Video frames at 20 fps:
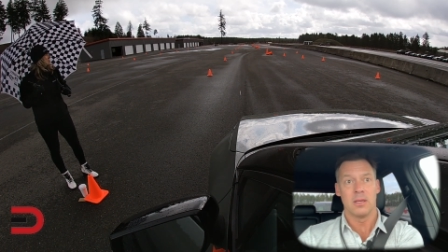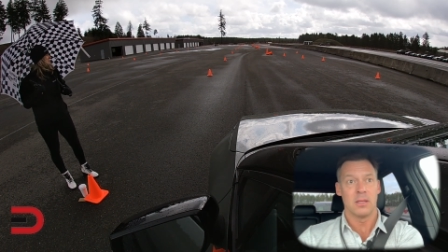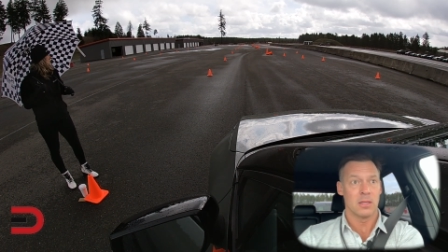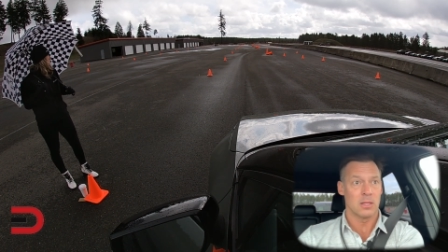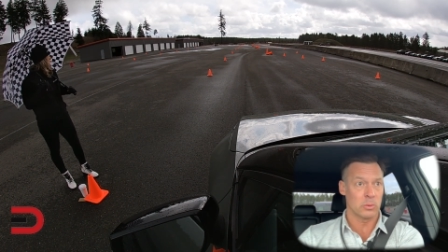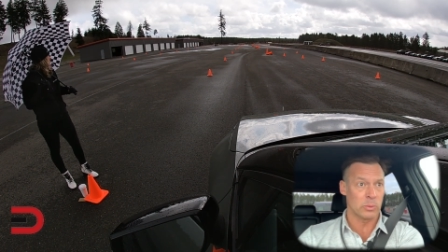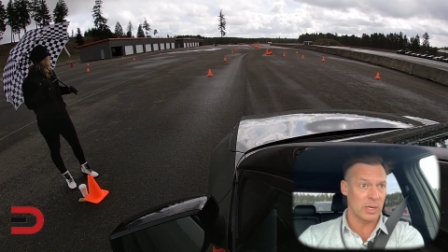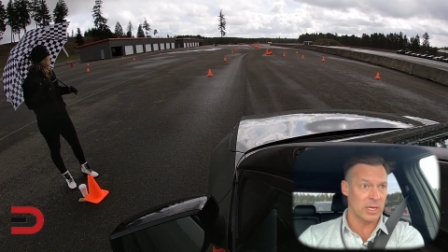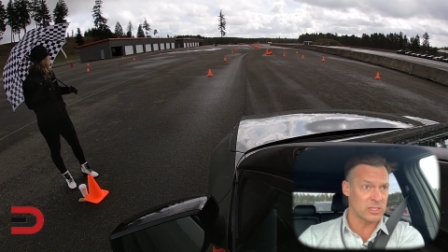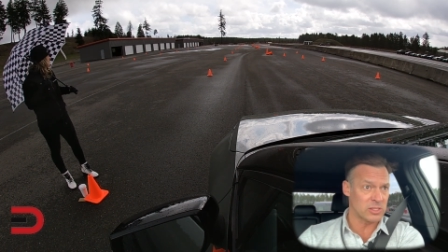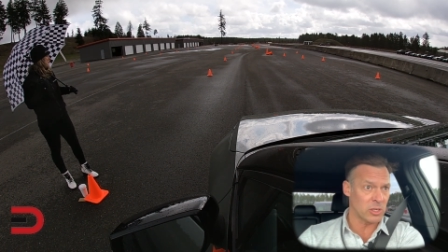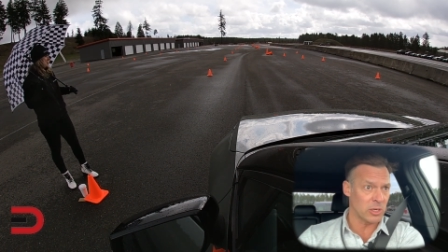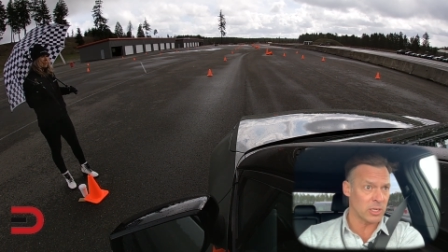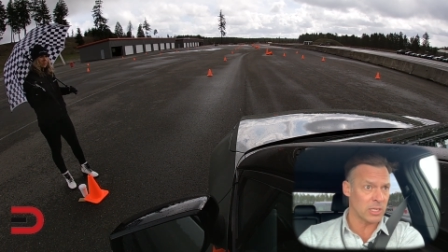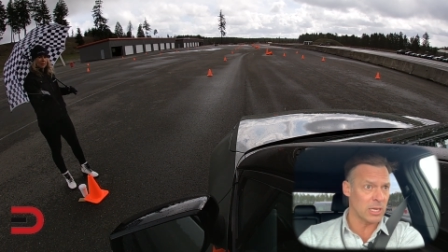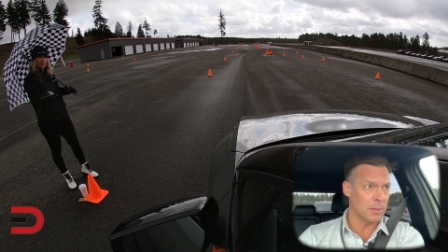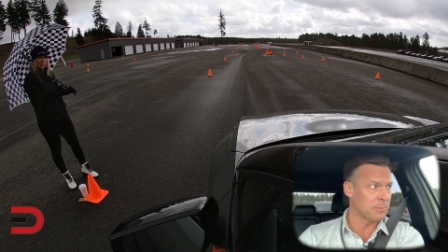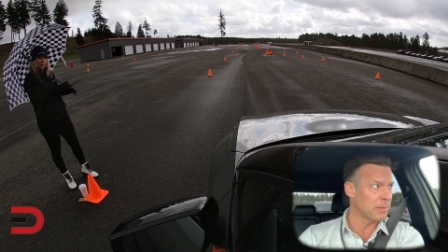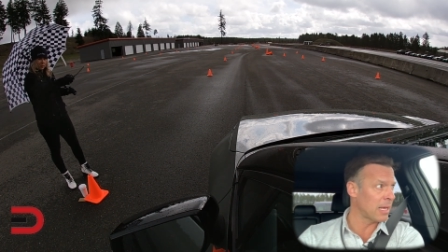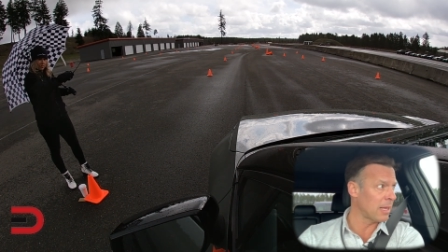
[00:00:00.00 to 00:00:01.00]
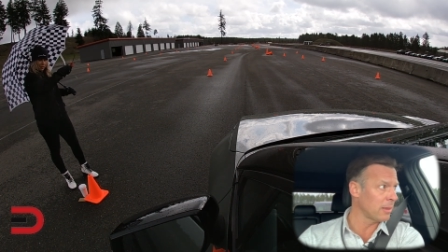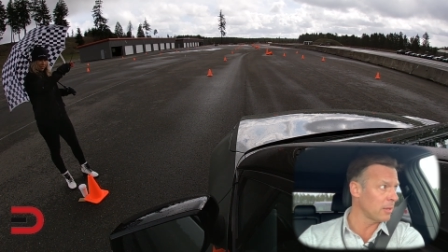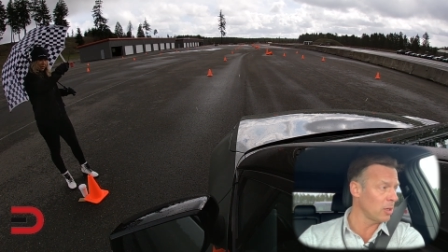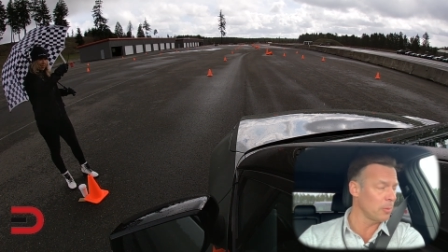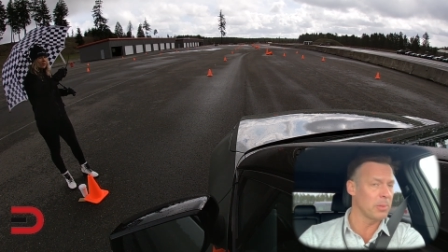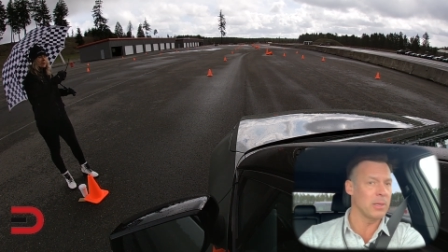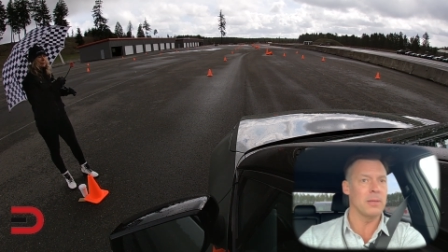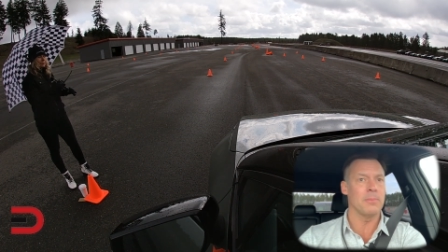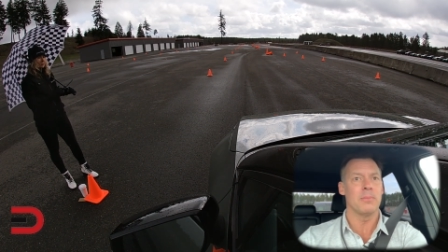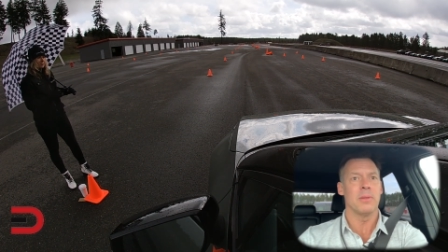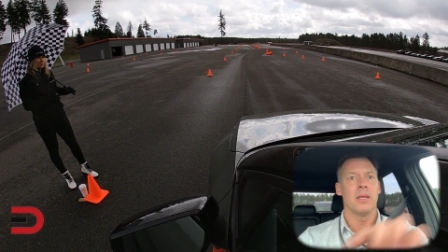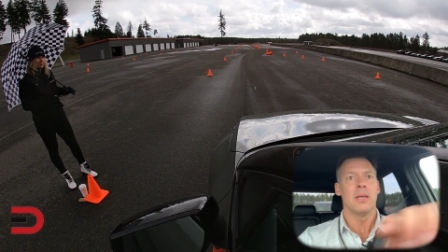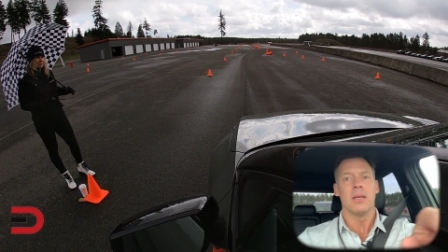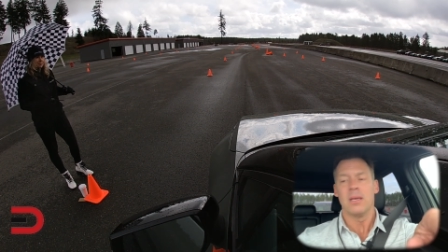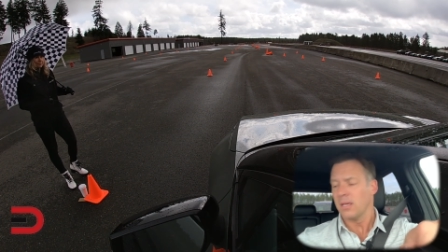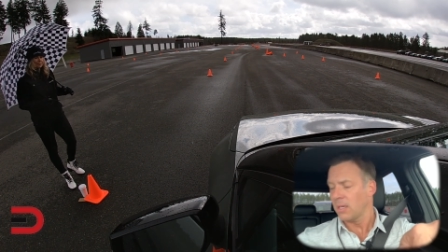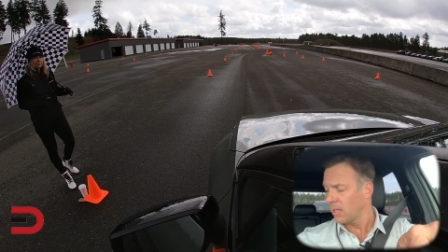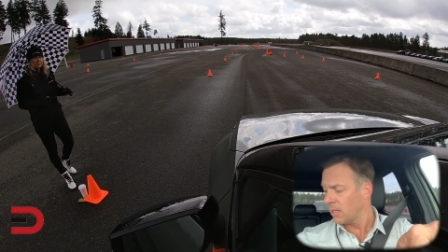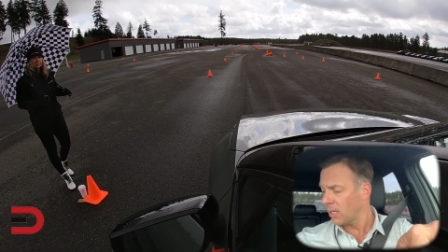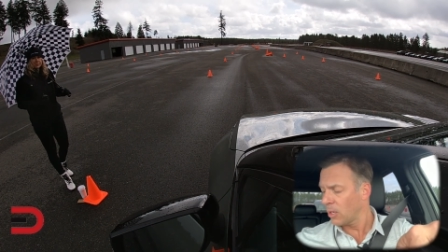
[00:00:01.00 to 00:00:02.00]
The rings start to come down a little bit,
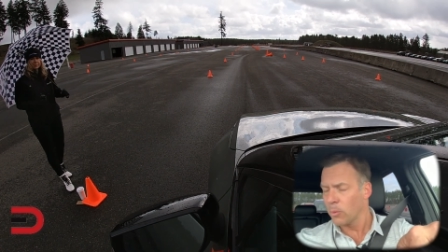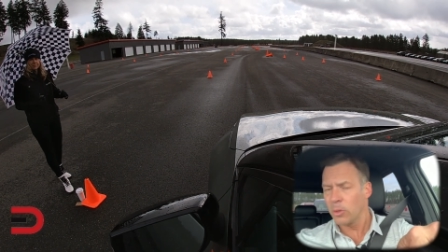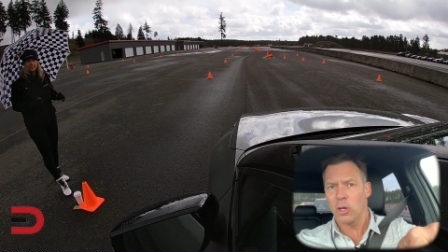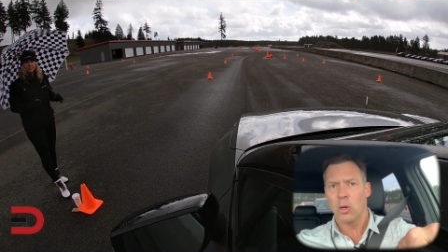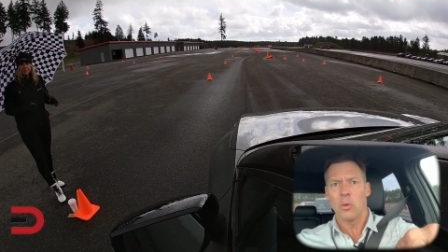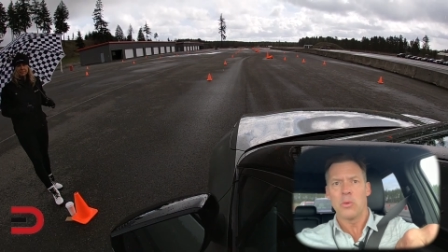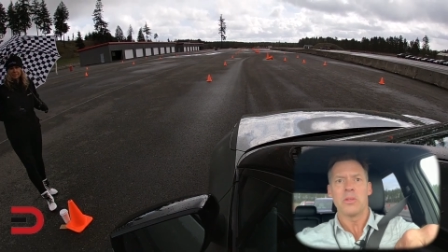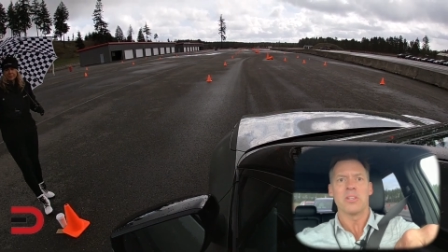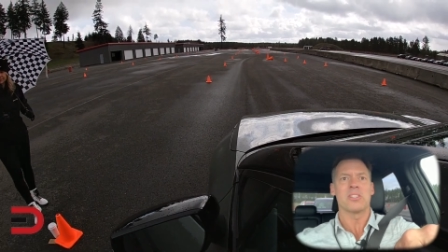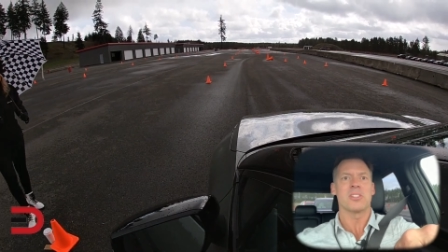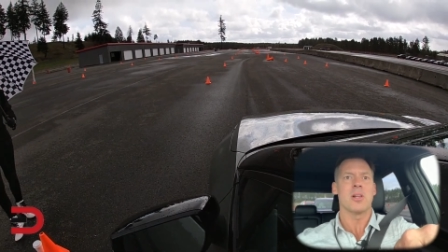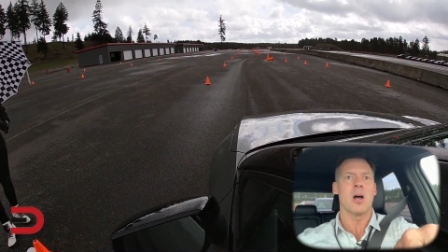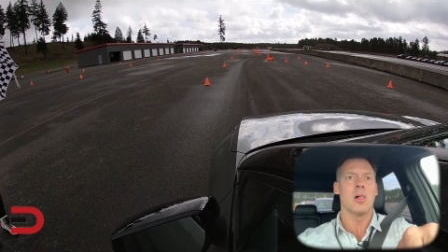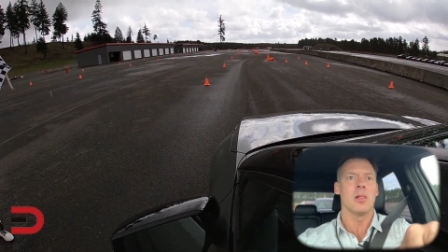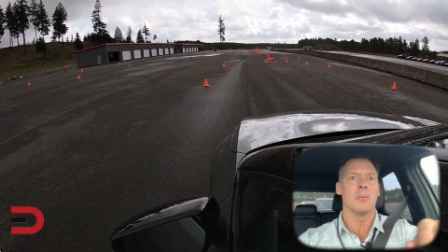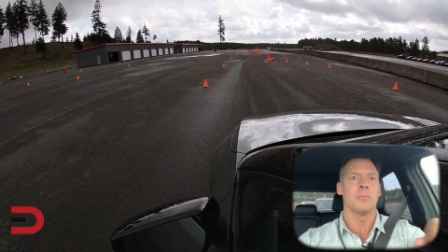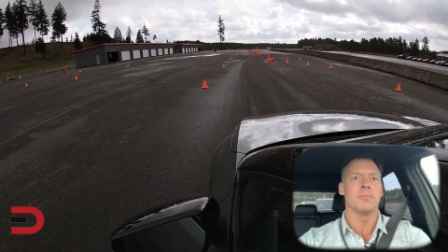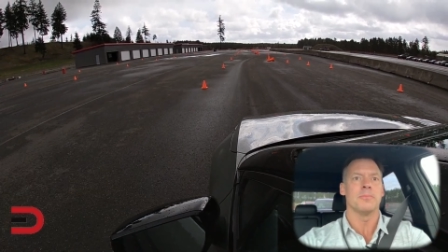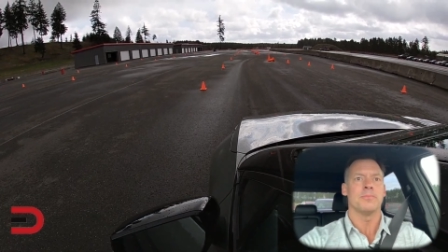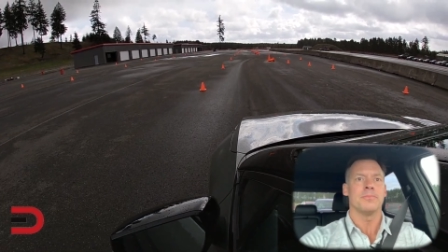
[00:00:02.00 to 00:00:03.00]
and here we go with the slalom.